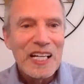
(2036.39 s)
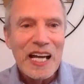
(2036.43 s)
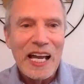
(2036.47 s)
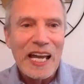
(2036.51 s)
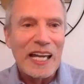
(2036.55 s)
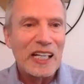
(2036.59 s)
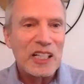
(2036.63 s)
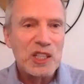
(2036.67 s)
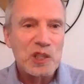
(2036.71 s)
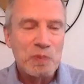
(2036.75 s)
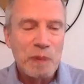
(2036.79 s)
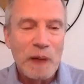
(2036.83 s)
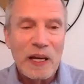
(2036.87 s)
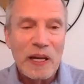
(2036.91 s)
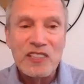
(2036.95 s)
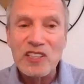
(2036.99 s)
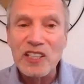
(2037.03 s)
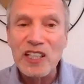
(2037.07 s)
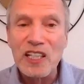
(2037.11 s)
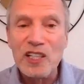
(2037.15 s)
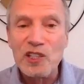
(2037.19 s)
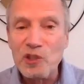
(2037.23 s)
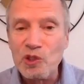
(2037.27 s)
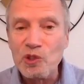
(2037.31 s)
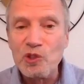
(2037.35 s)
And
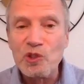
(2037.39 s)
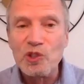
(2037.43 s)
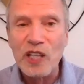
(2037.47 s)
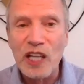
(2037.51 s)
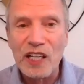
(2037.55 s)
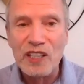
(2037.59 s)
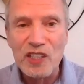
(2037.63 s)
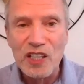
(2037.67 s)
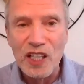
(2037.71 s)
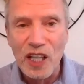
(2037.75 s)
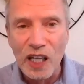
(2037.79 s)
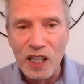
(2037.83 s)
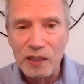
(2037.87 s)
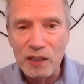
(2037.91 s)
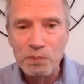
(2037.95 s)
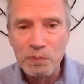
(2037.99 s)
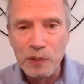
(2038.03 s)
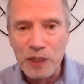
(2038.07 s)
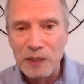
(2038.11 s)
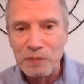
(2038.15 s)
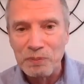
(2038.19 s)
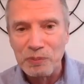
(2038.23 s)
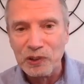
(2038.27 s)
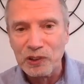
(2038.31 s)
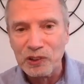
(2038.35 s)
especially, as you said, young
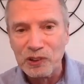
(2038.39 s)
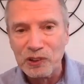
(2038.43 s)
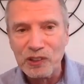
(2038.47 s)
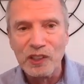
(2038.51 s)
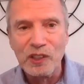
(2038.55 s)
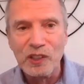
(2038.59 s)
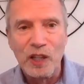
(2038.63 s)
people.